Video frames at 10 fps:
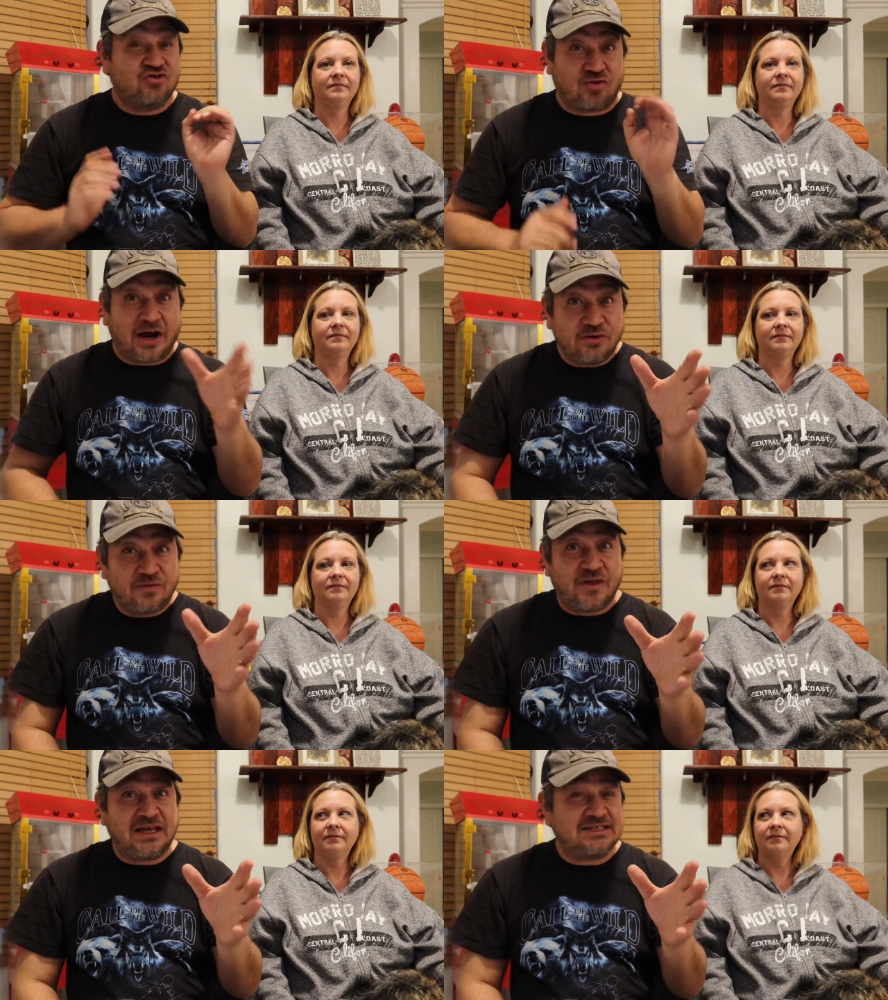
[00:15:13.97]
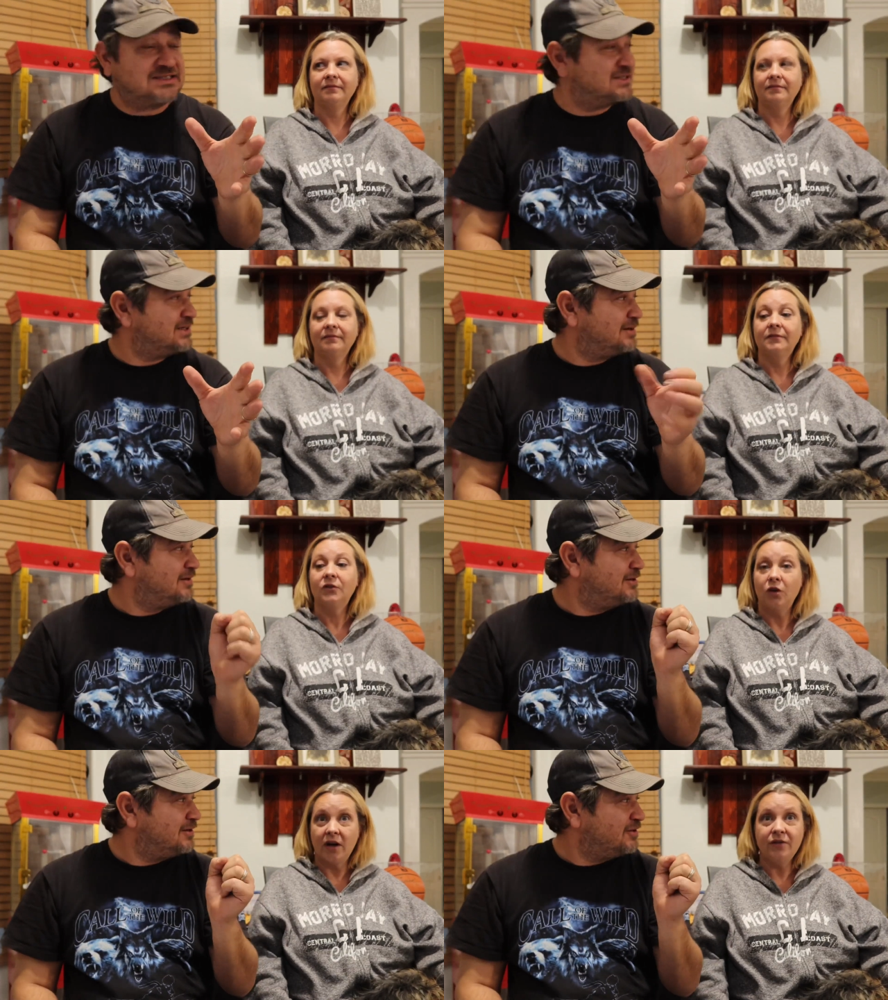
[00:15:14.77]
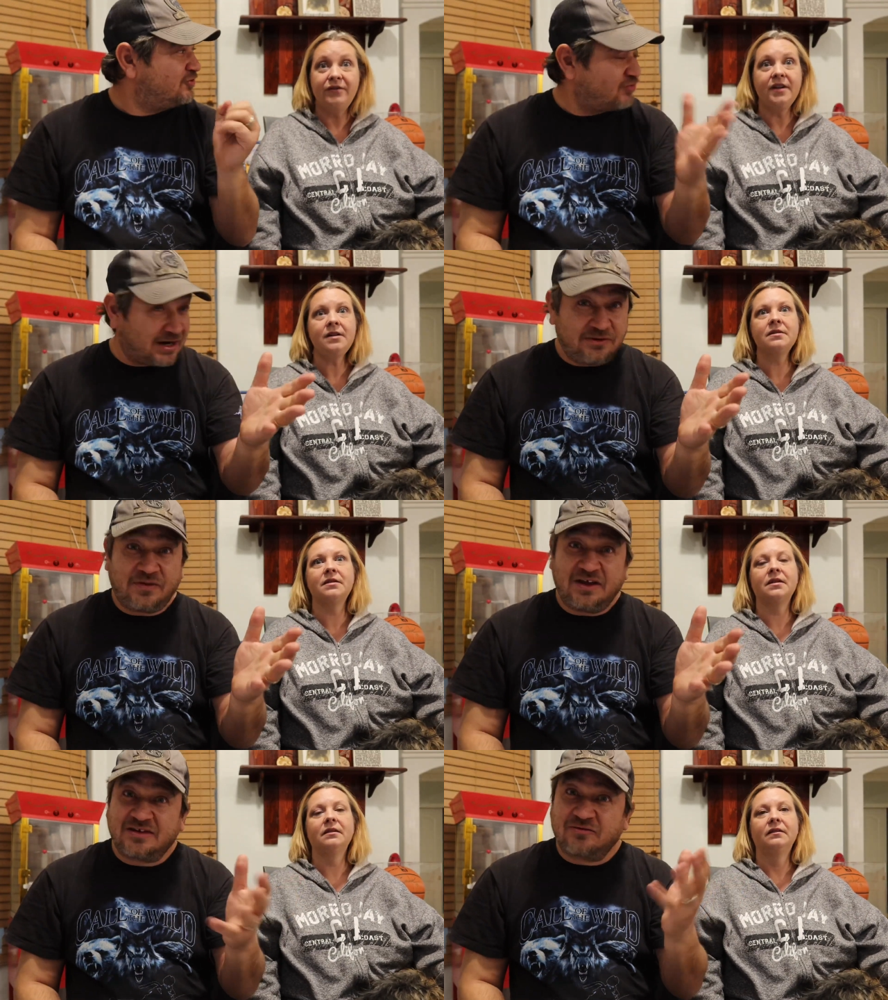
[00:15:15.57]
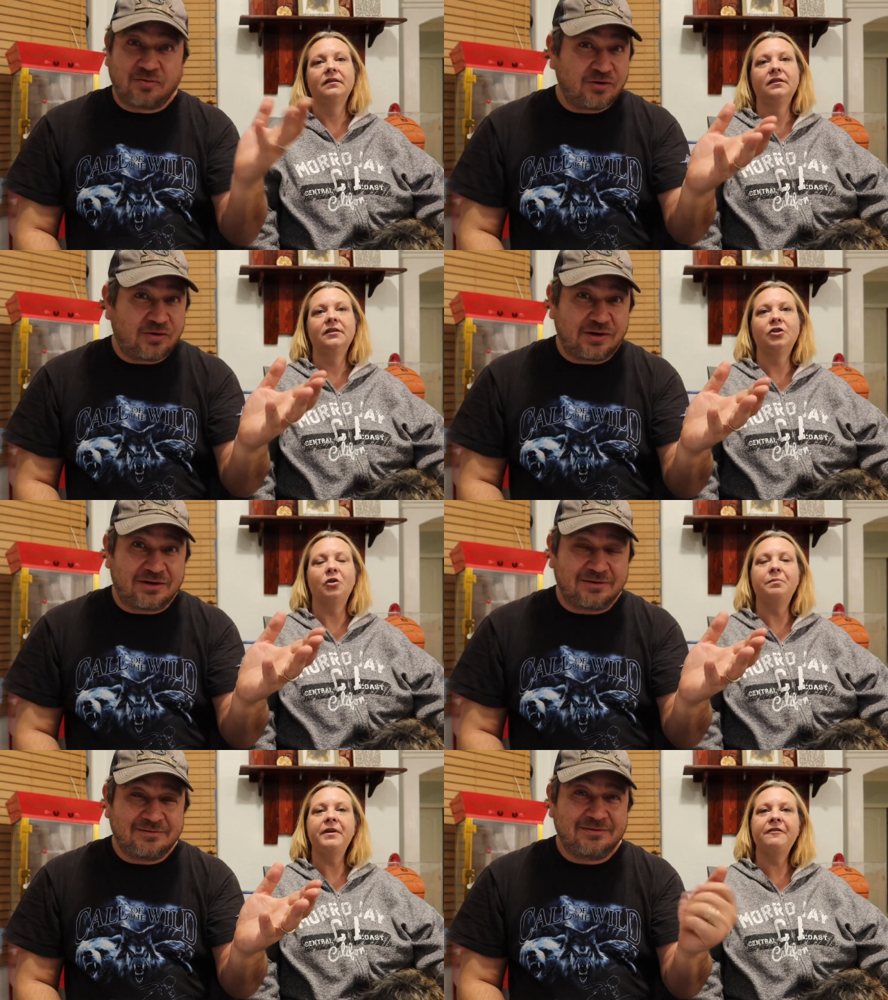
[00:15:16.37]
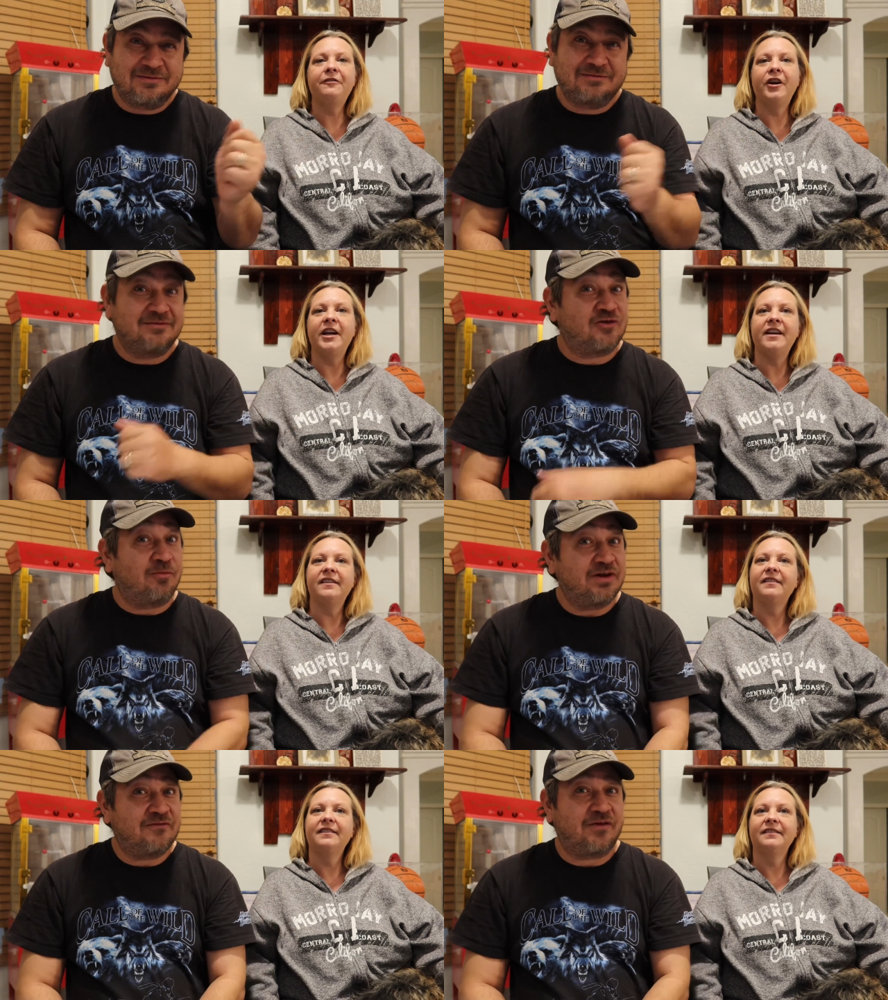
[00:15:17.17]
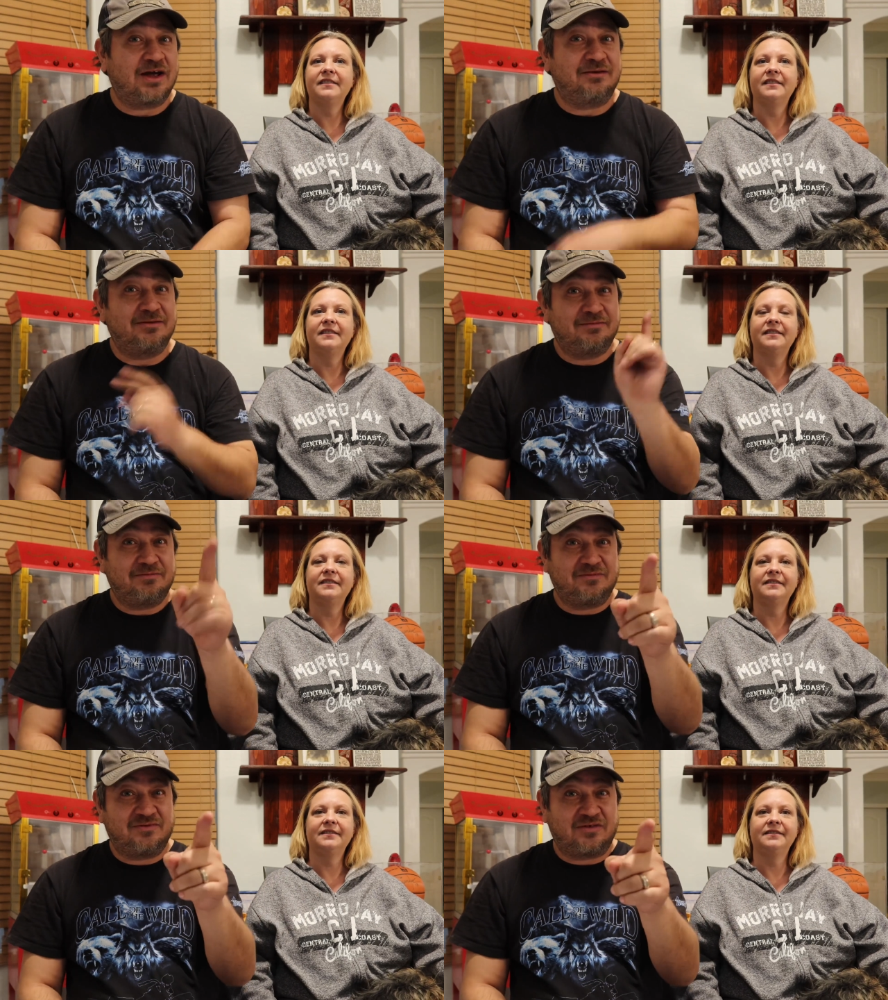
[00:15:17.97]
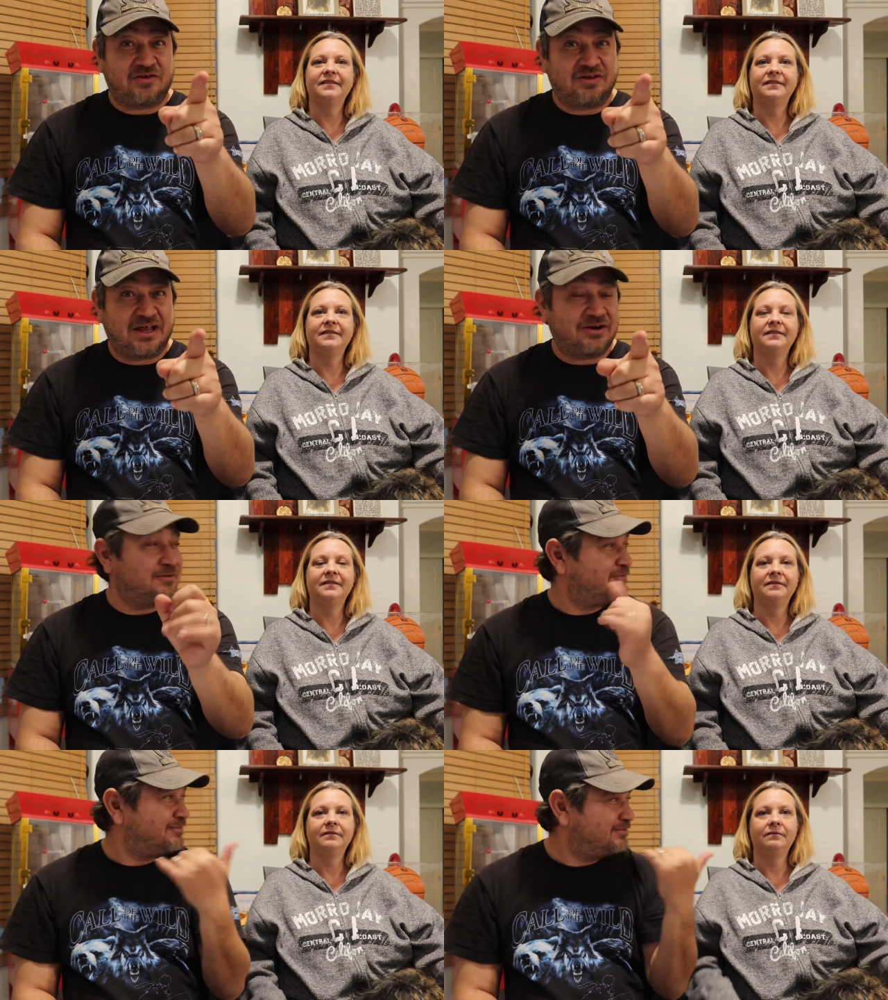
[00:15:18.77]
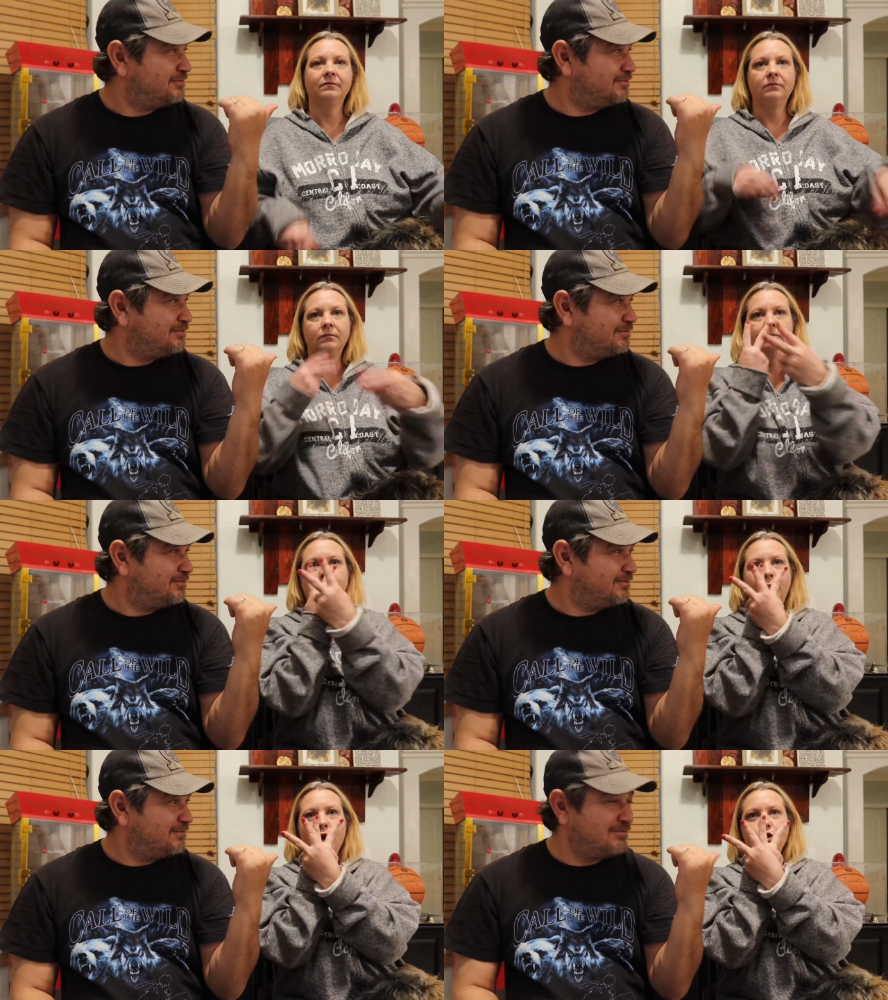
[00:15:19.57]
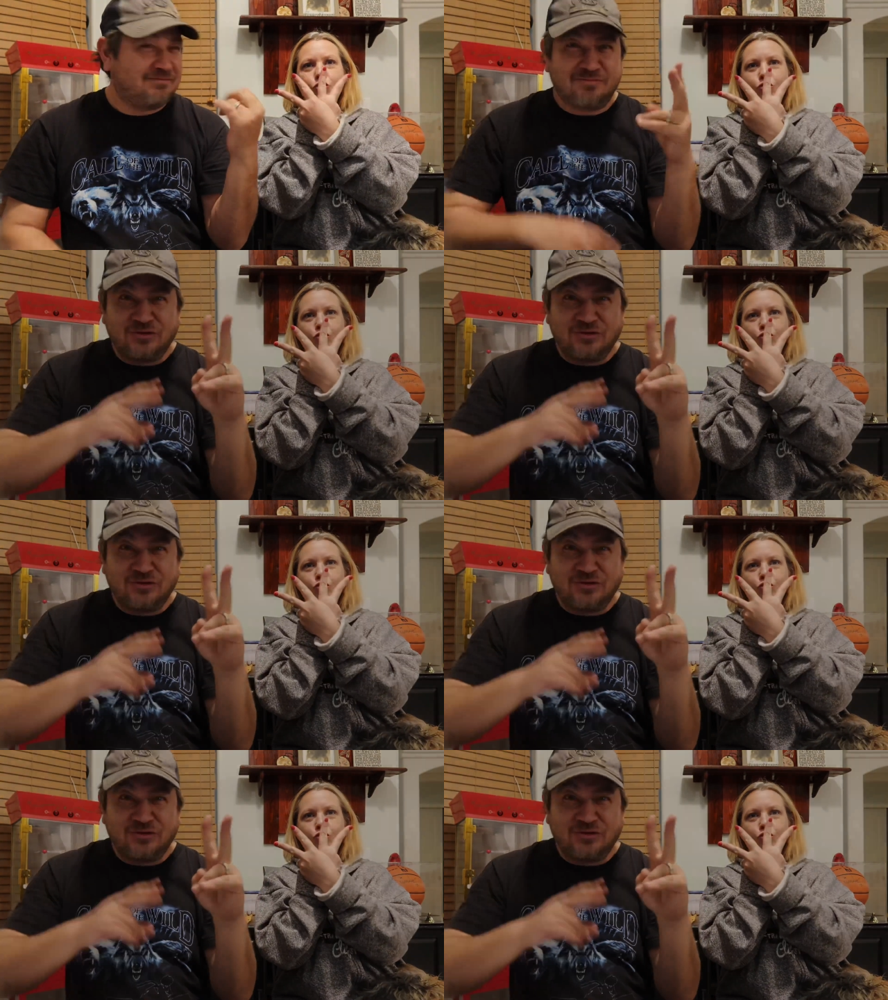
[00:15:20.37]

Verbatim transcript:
Speaker 1: try new things. Try new things. Try new things. That's what we're doing. Don't be
Speaker 2: afraid. Don't
Speaker 1: be afraid. Talk to you later. Peace.